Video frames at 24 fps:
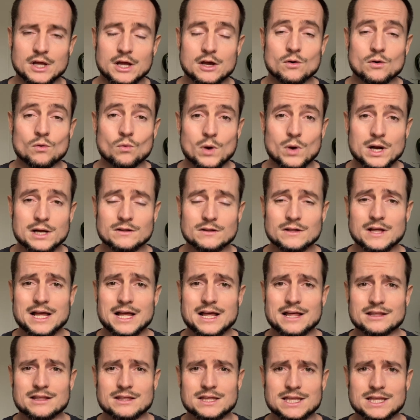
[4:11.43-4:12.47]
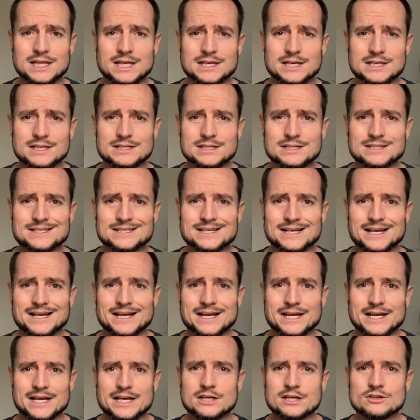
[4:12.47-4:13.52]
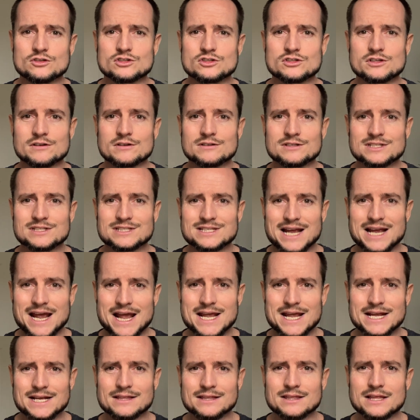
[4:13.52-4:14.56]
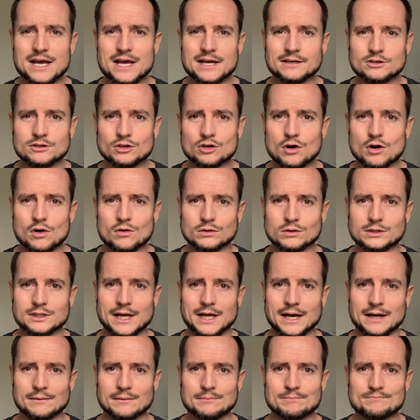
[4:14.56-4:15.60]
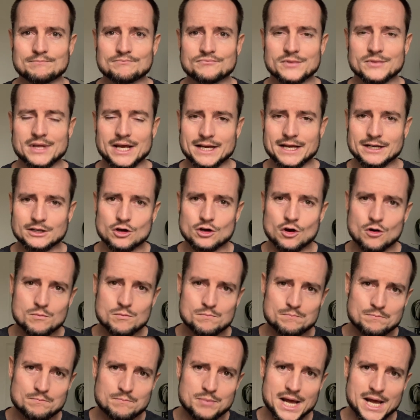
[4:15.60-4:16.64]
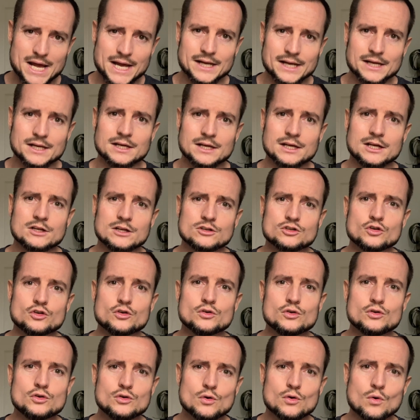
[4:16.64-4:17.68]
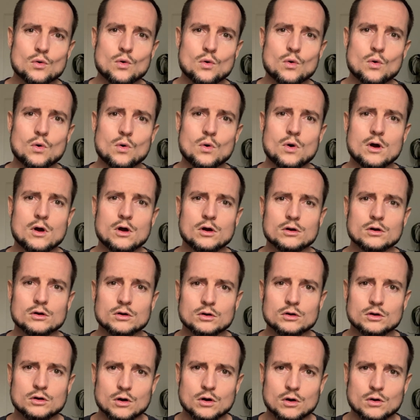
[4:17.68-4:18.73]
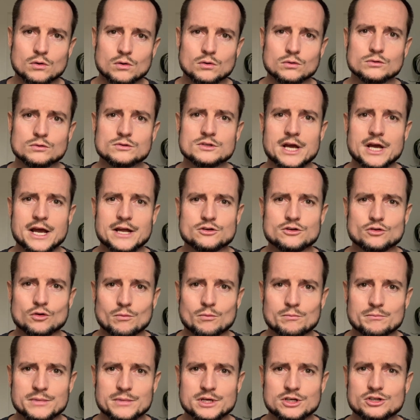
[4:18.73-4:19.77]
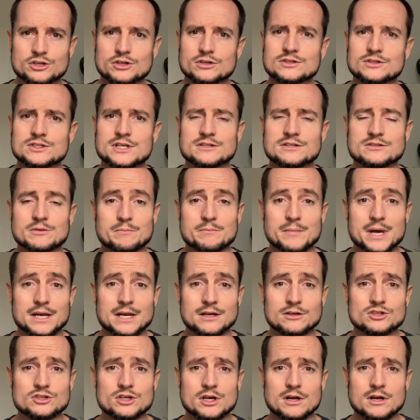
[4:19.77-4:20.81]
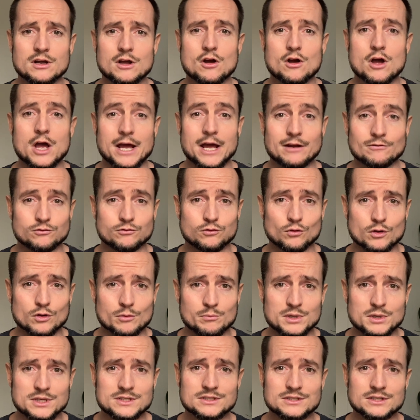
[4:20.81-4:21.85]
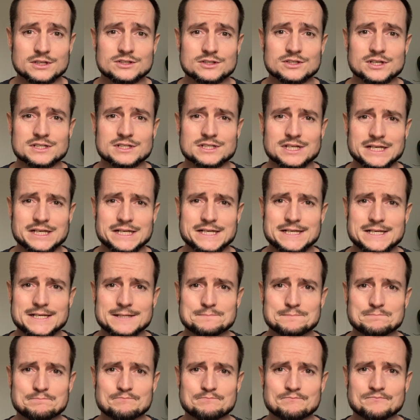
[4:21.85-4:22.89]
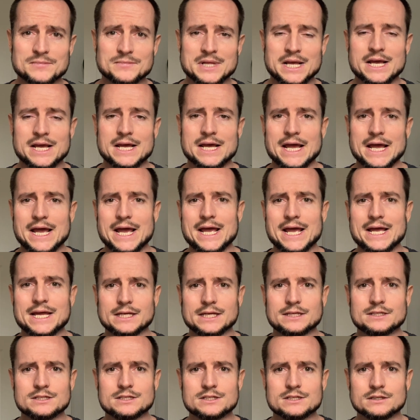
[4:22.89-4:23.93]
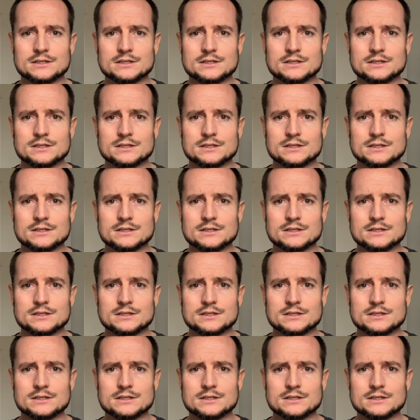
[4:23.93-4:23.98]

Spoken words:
Well, this is to take that gold now and go back to your goals and your missions as a manager and for the business as a leader, and